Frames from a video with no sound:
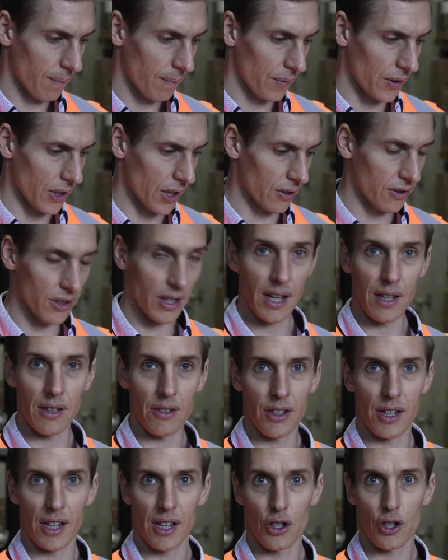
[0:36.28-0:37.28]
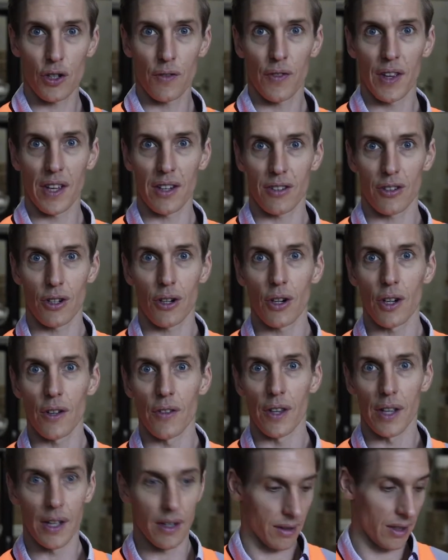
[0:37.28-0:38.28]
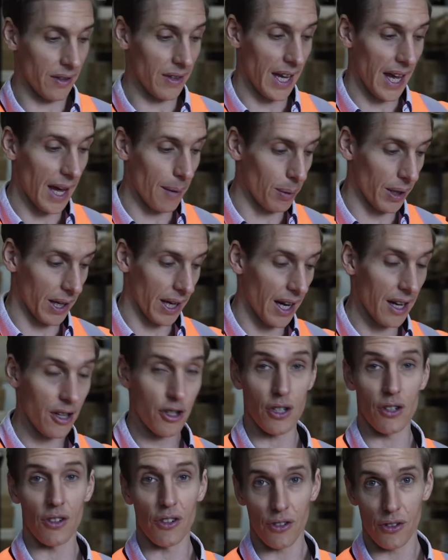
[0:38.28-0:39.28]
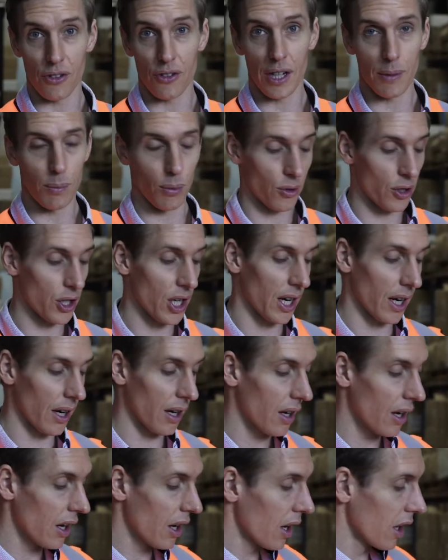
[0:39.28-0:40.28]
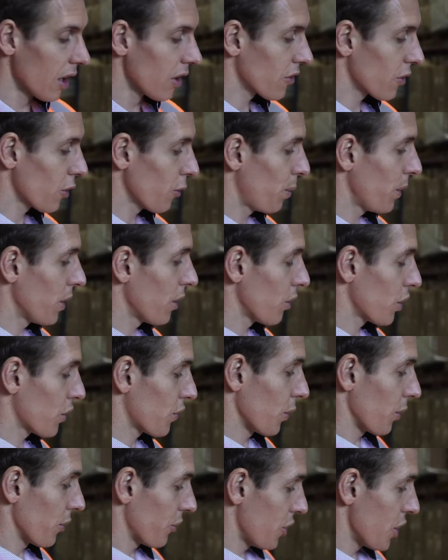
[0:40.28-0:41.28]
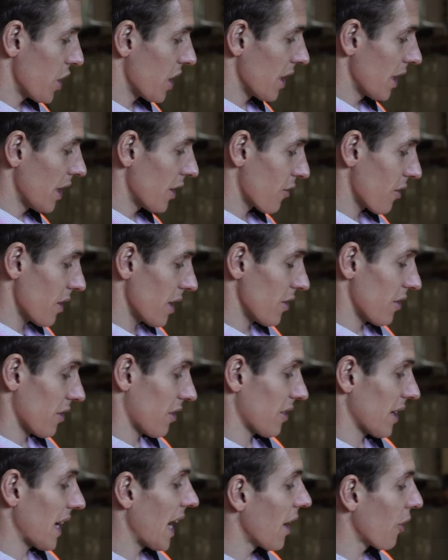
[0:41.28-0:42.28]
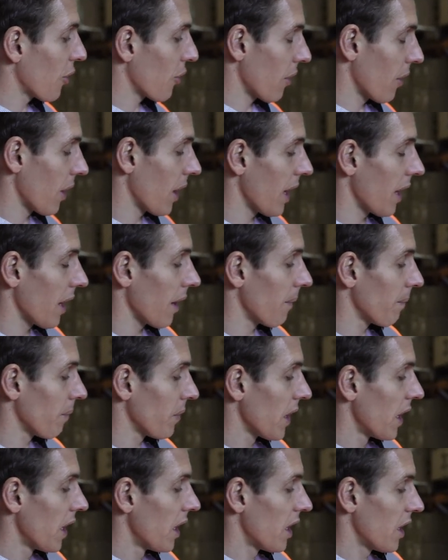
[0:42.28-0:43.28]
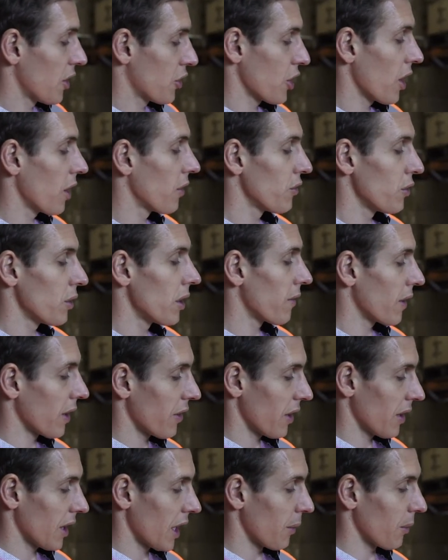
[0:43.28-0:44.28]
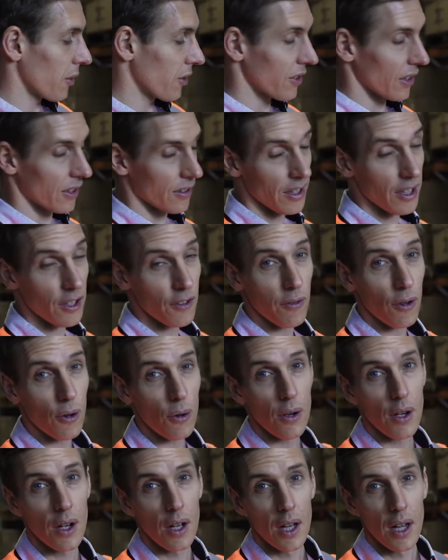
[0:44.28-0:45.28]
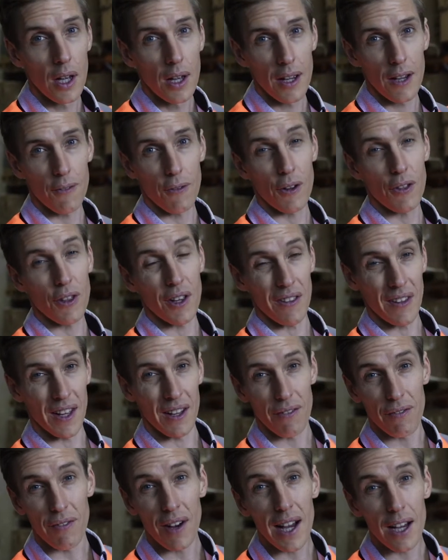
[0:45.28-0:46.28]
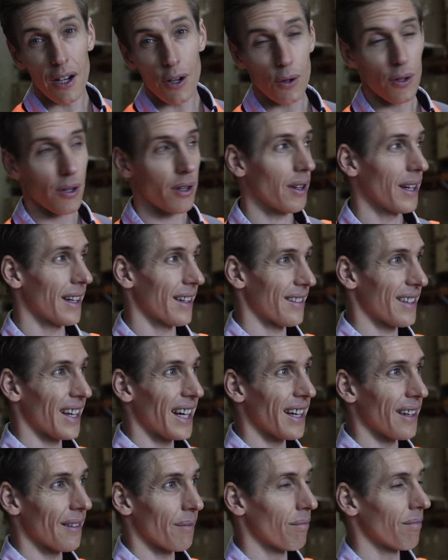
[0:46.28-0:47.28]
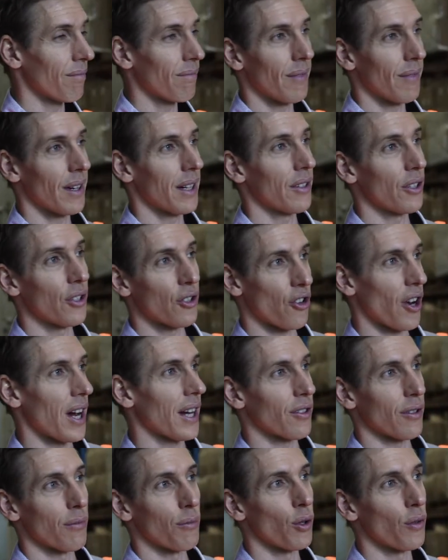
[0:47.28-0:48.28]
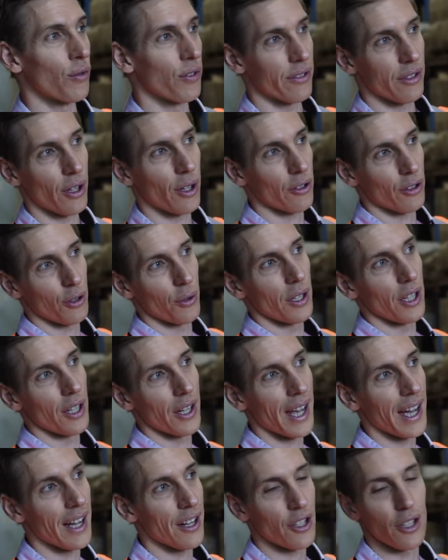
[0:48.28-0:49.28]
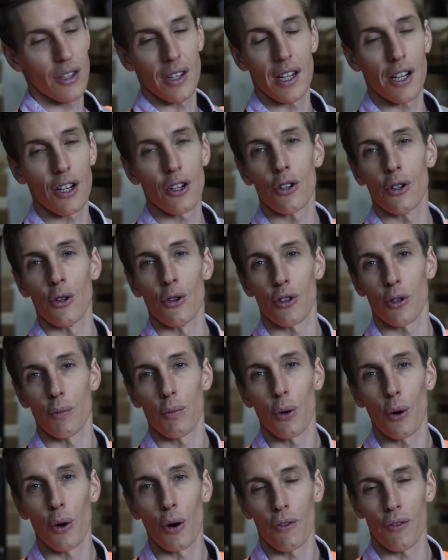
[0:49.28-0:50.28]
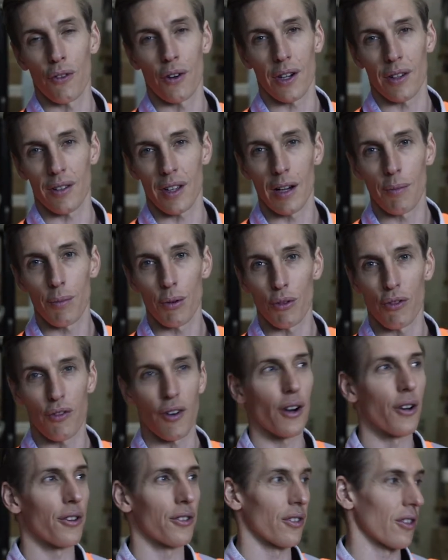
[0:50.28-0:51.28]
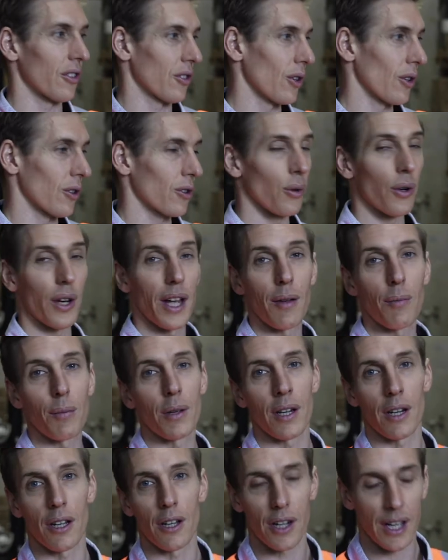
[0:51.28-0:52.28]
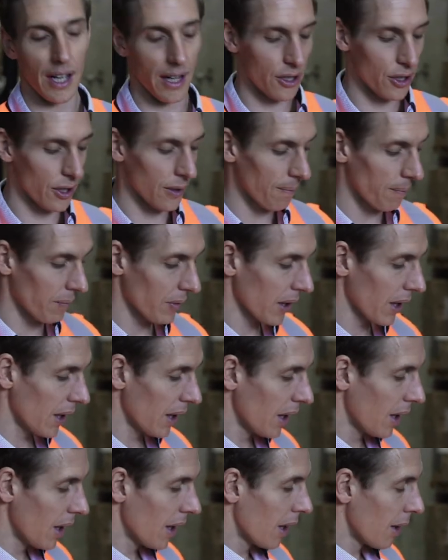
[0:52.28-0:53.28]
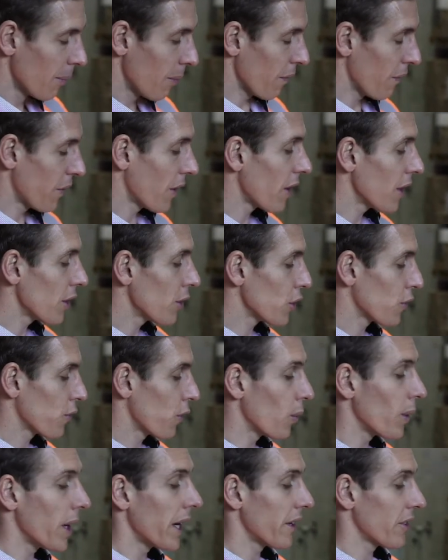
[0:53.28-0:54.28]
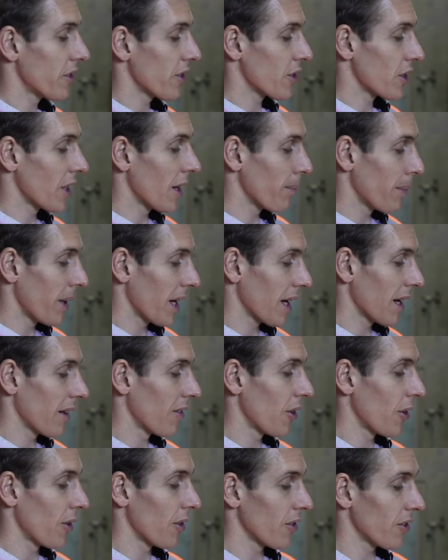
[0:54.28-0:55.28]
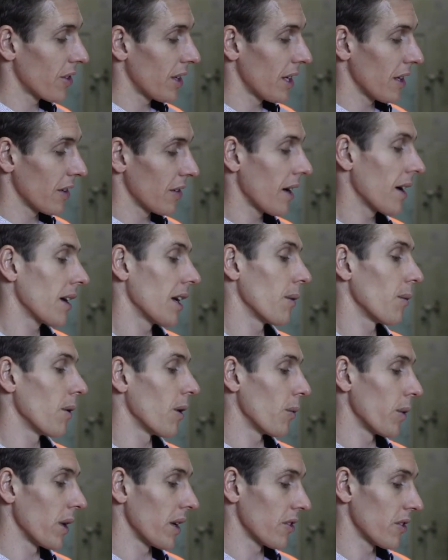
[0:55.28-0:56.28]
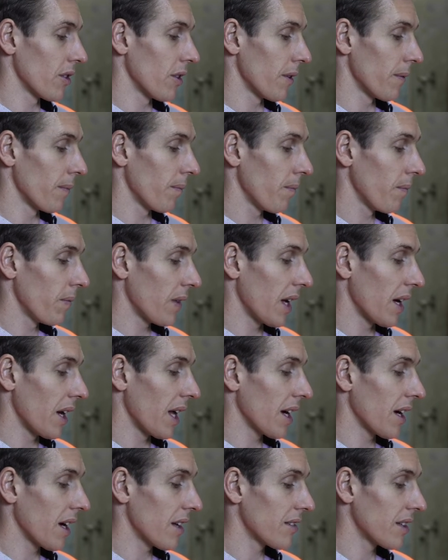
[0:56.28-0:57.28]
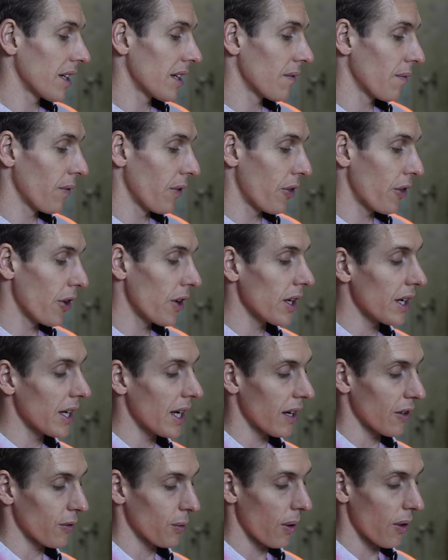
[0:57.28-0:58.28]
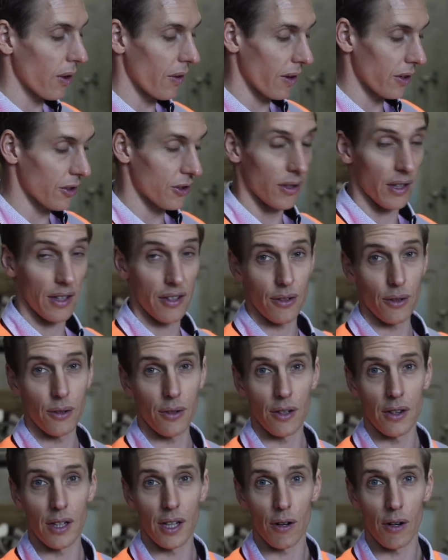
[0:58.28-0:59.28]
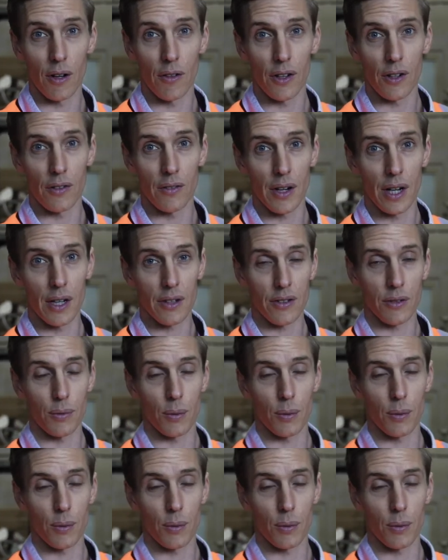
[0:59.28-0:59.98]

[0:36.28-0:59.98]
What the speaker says: did I shift that stock in the application, just to double check. Super useful. So you can literally just scan through here. It shows you everything that was successful, everything that failed. Let's say you tried to move stock to a location that it couldn't support, for example, frozen stock to an ambient location. But very useful way to just jump back in there and see exactly what went on. And like I said, 30 days worth of history stored in there on the device as